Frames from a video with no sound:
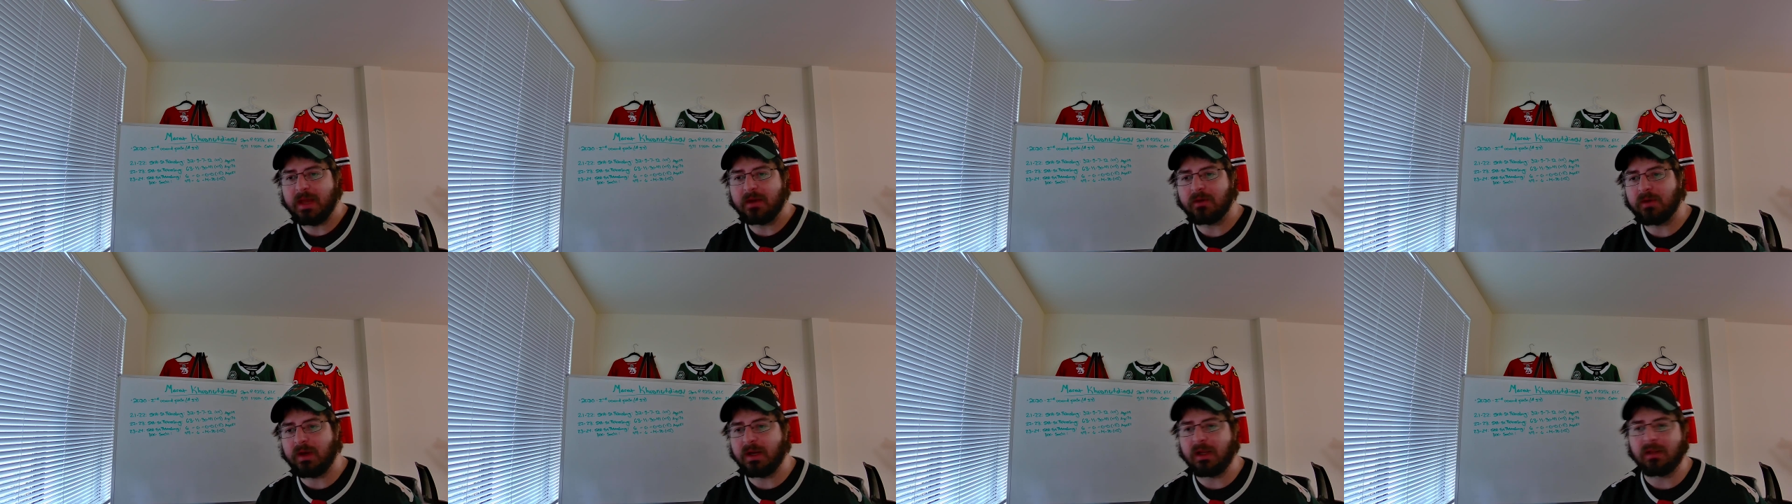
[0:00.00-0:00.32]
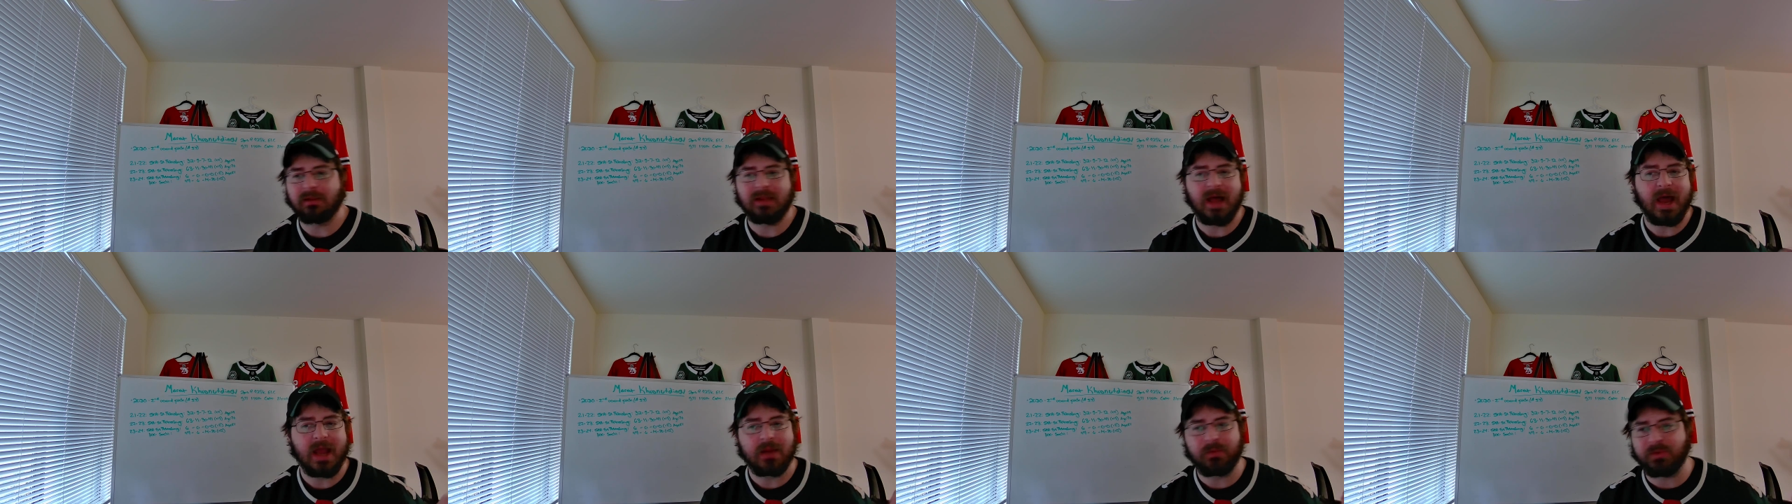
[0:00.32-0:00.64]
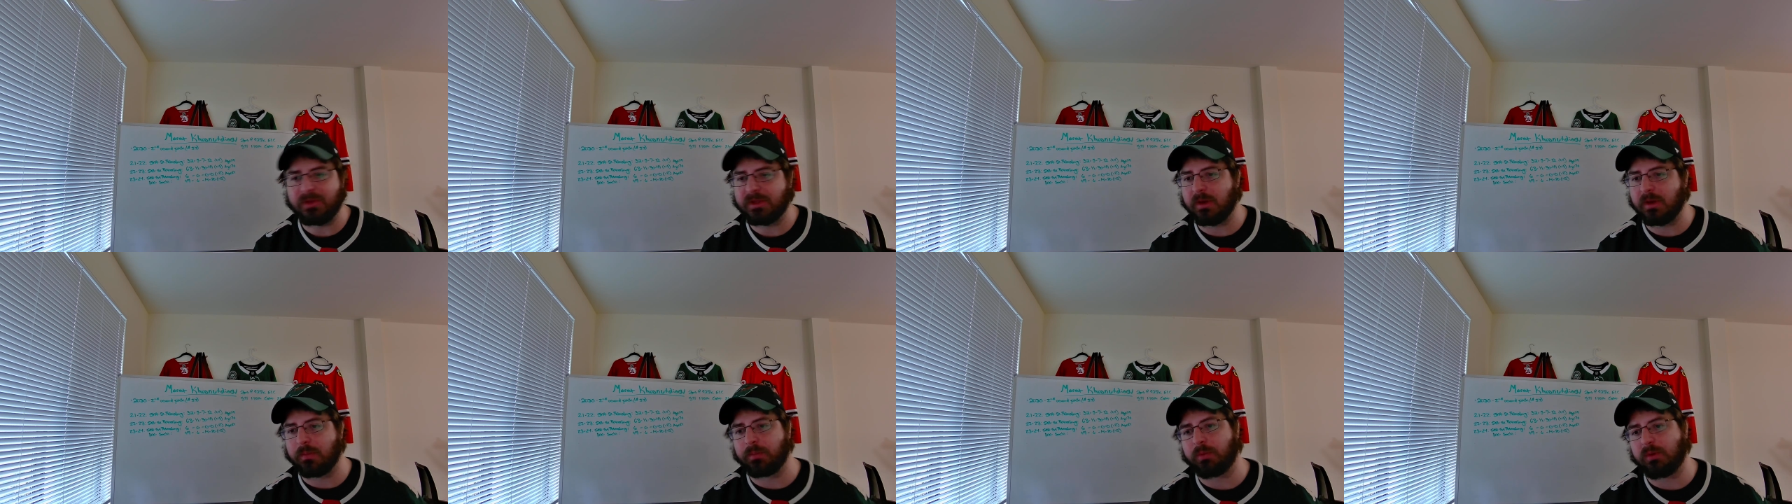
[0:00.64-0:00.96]
a line with
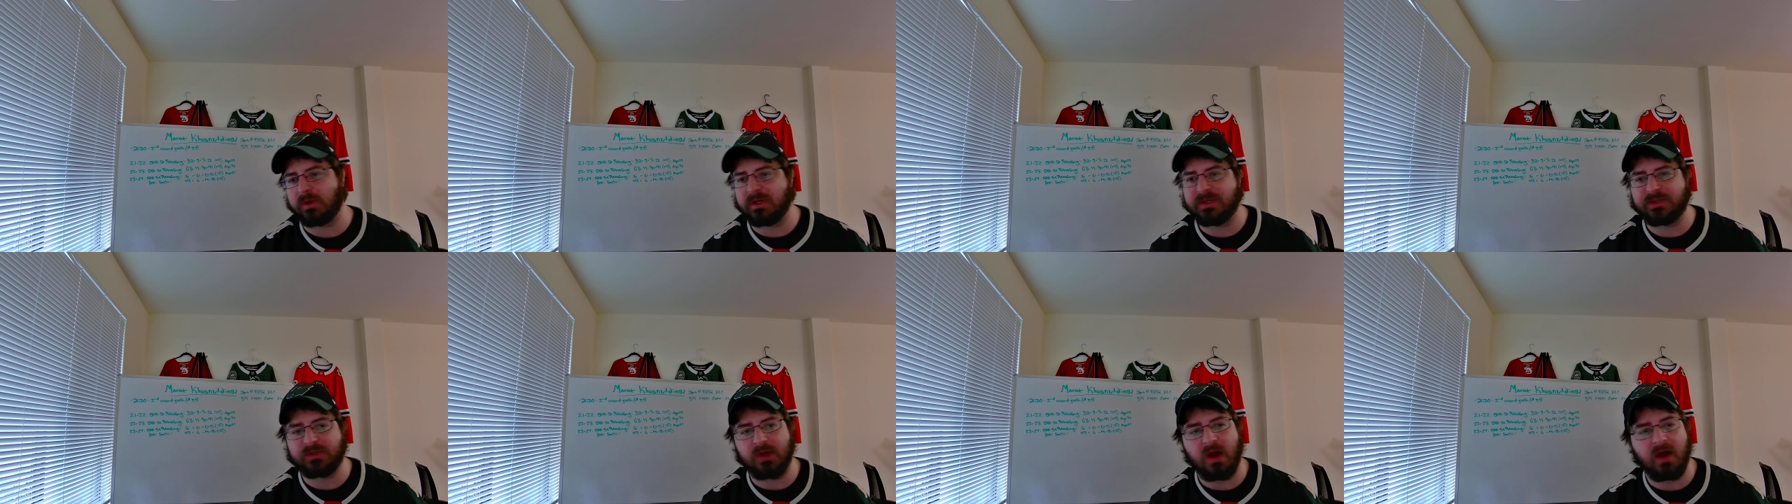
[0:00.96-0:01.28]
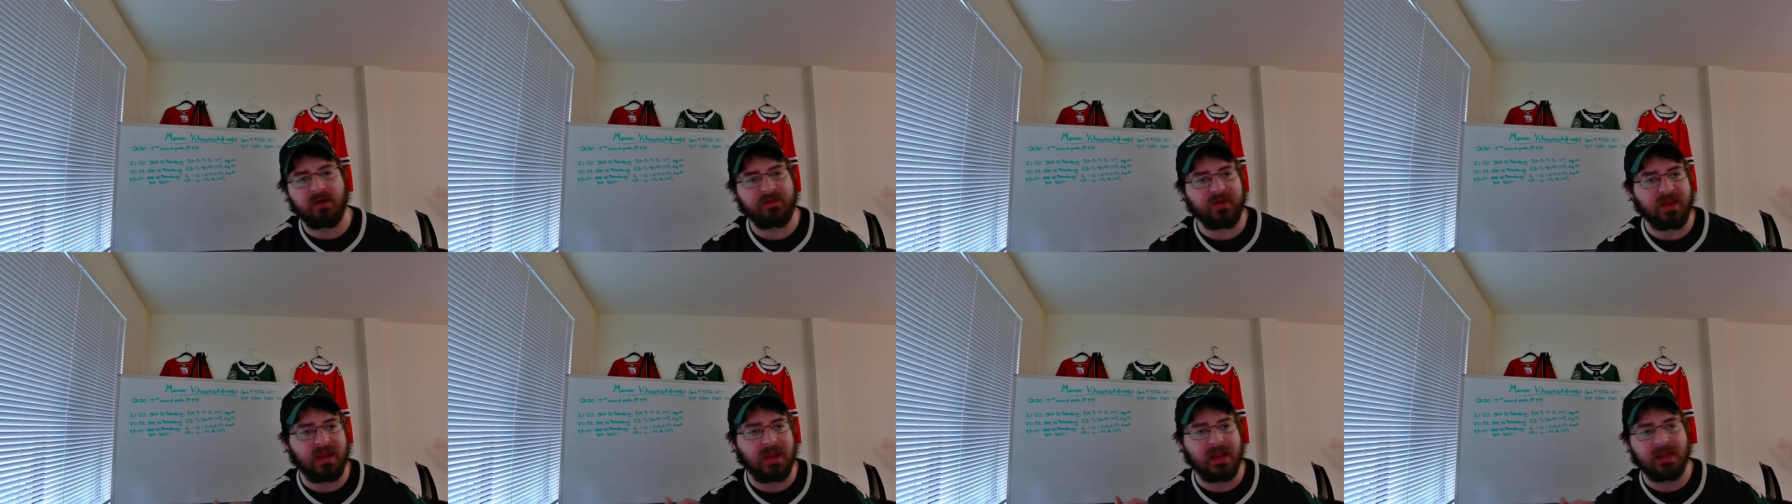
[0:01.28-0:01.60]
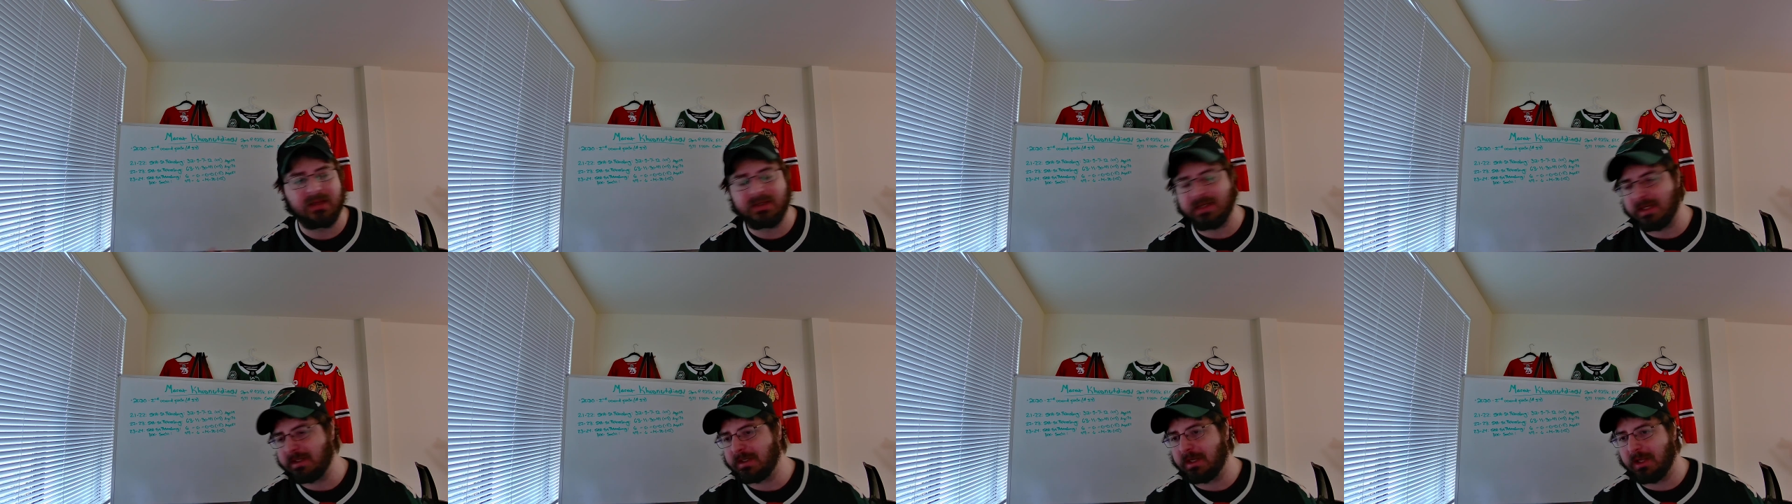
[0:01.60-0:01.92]
Kaprizov and
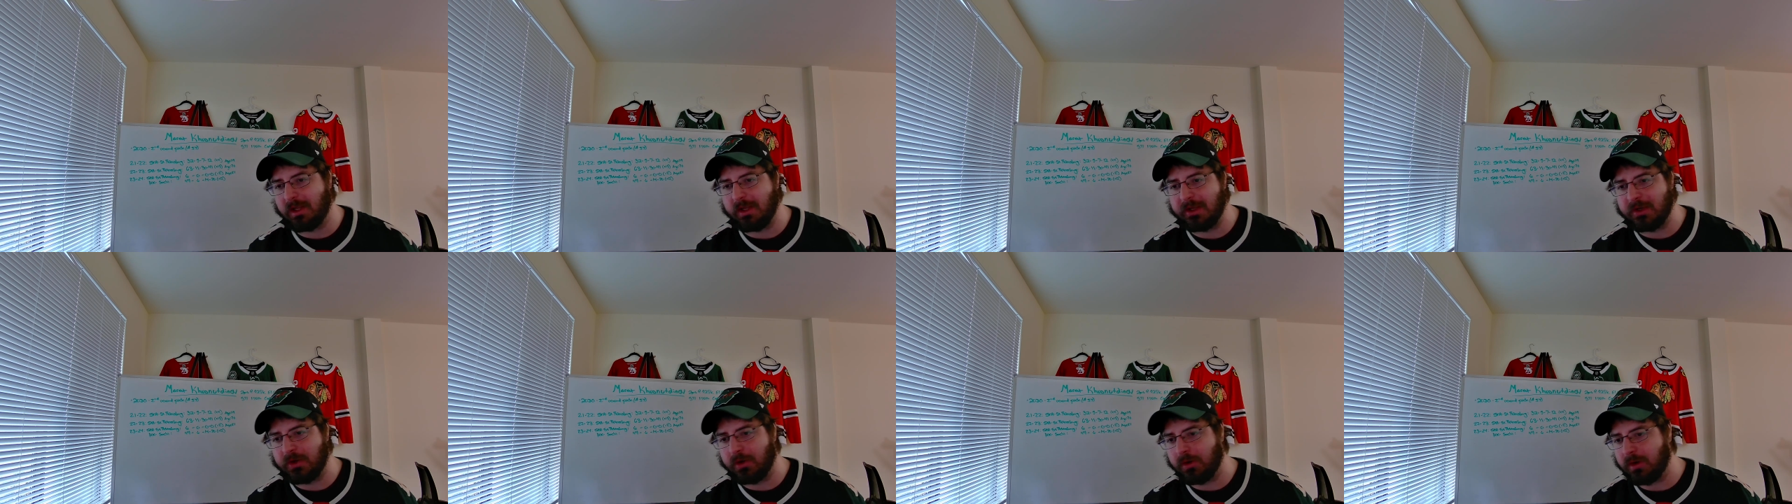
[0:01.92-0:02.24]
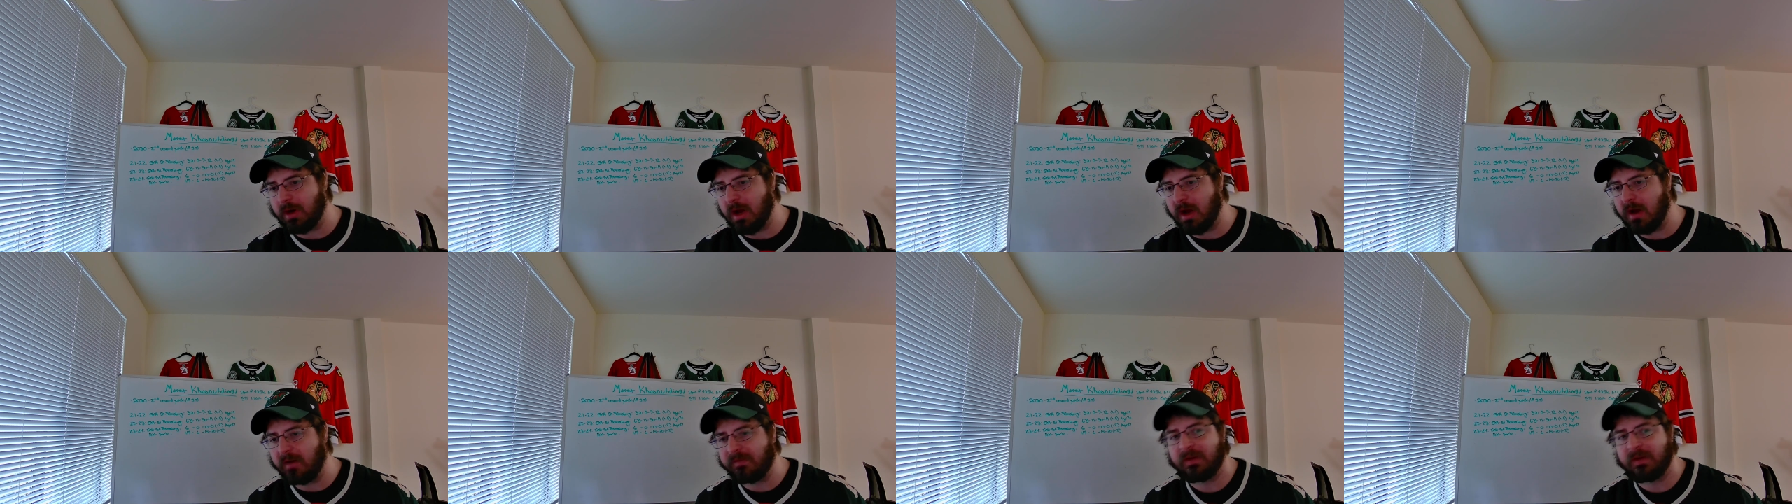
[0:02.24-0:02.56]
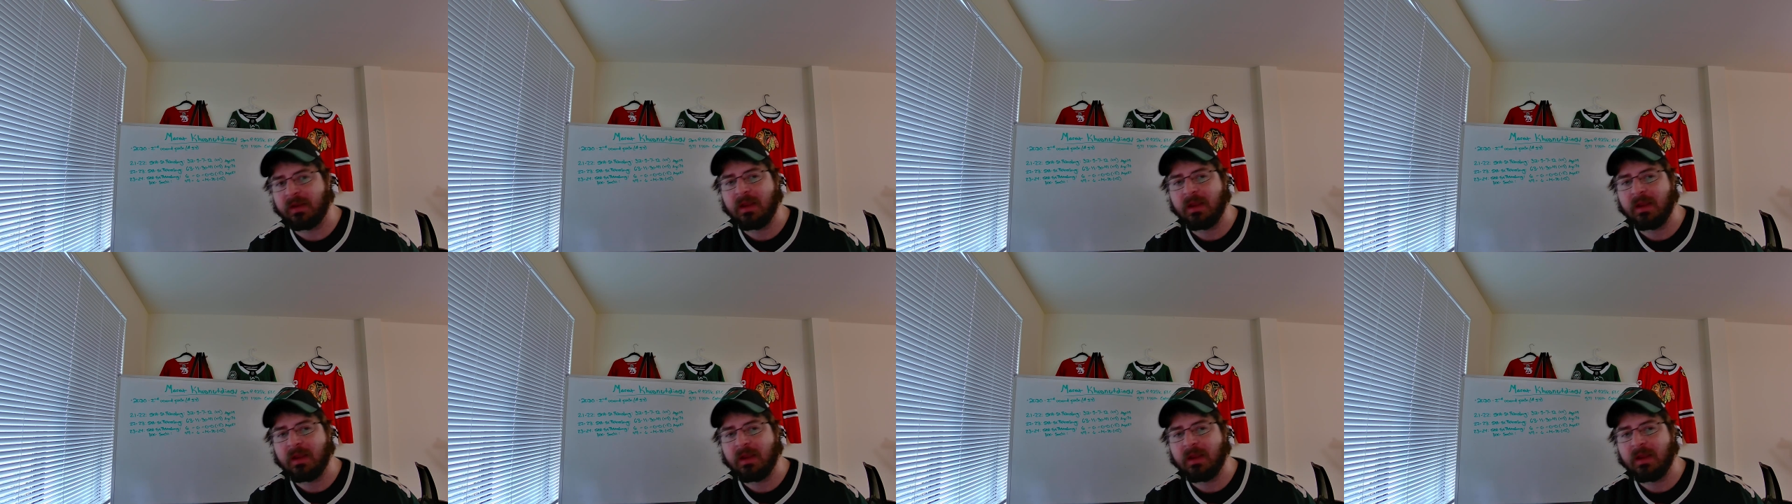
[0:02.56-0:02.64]
Daniel Yurov.